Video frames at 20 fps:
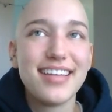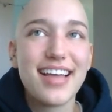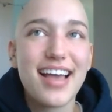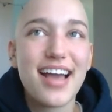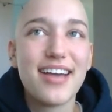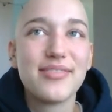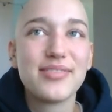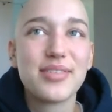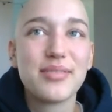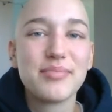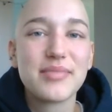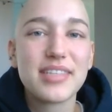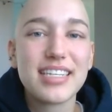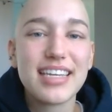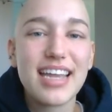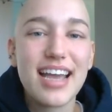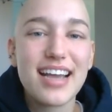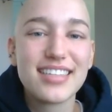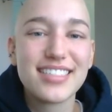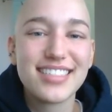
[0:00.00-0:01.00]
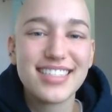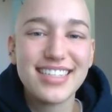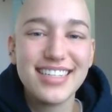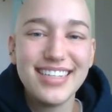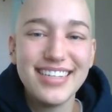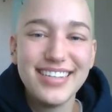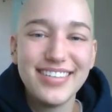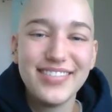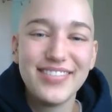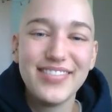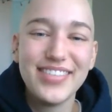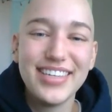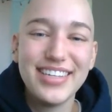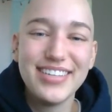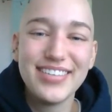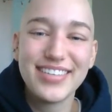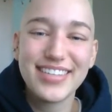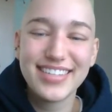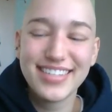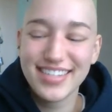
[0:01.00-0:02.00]
have something nasty when
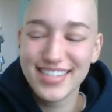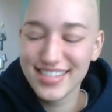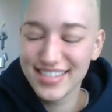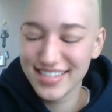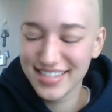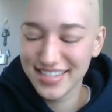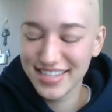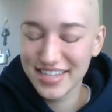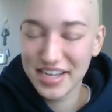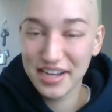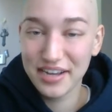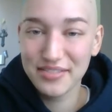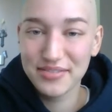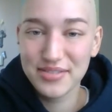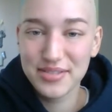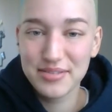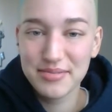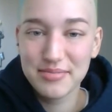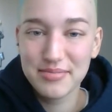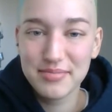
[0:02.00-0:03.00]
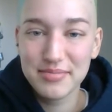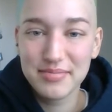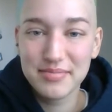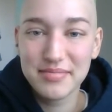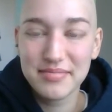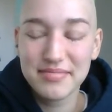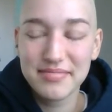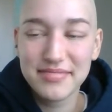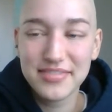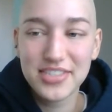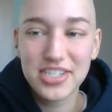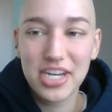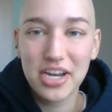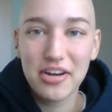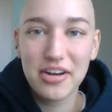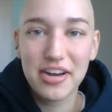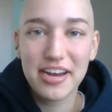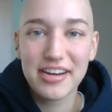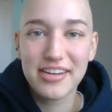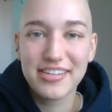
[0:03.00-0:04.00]
you can just have some
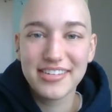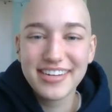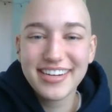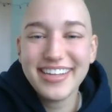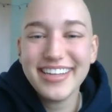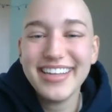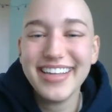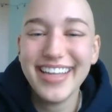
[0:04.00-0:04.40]
cherry, or